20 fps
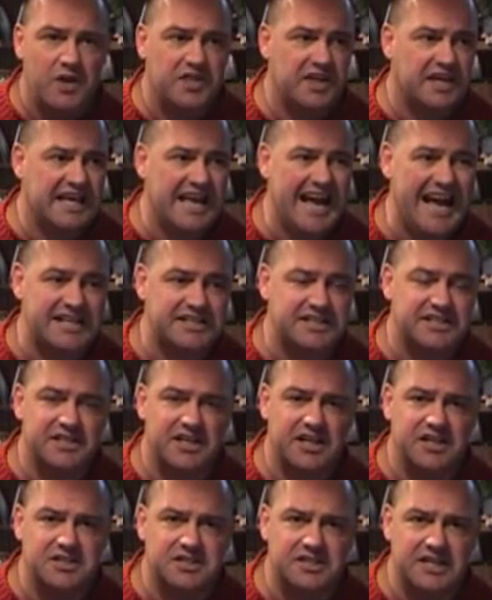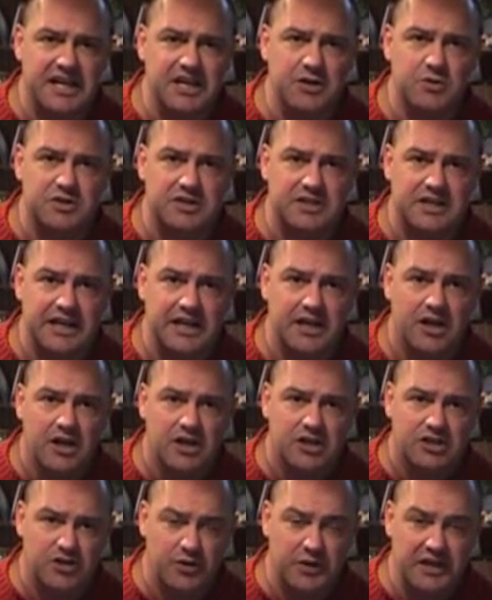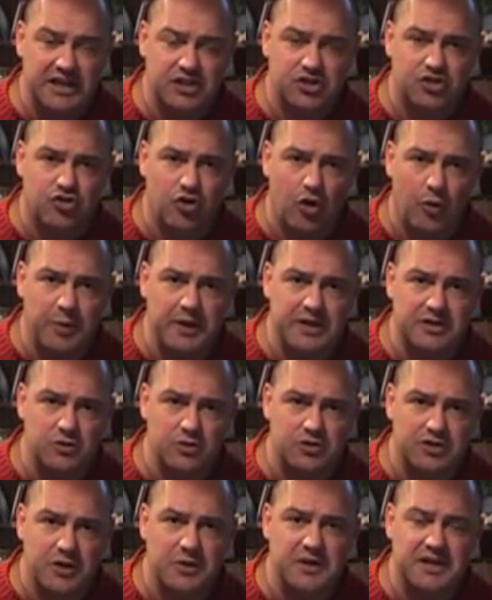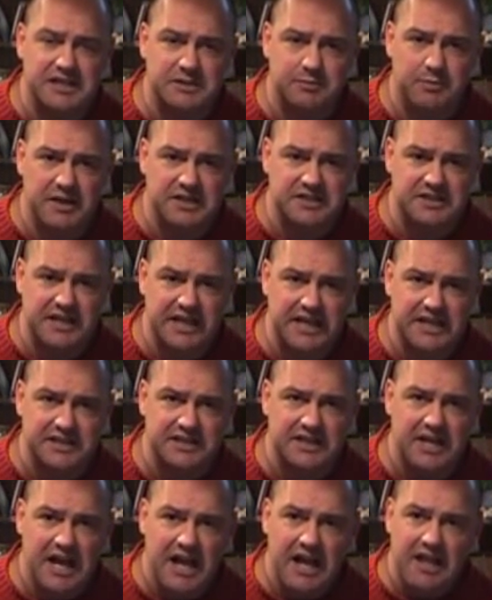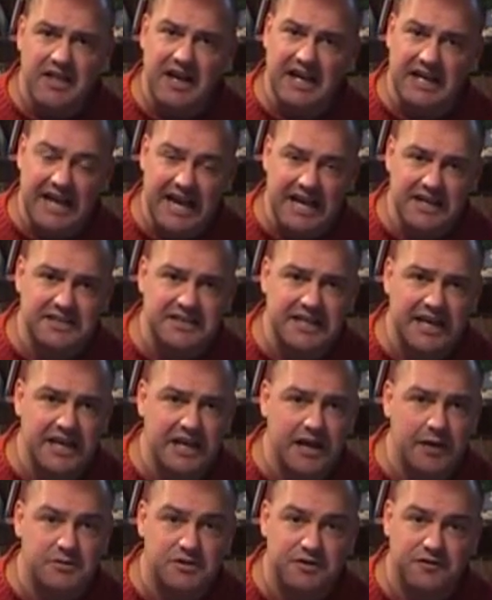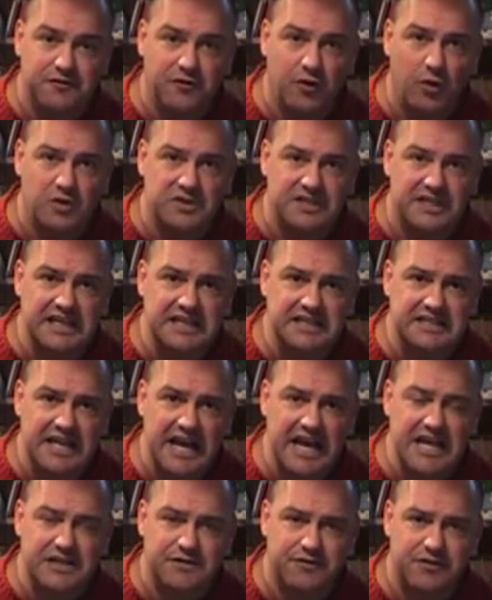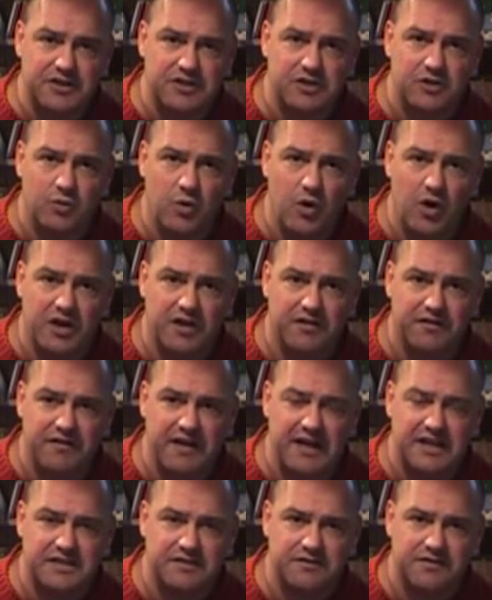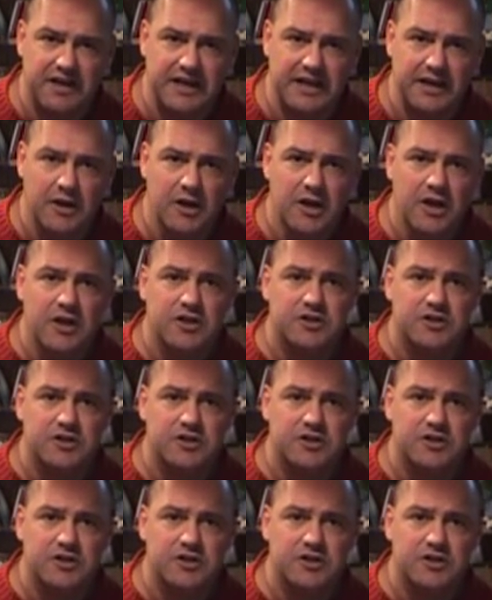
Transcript: where the cat is continuously doing its droppings or doing its business, that can take up to 14 days for it to work effectively.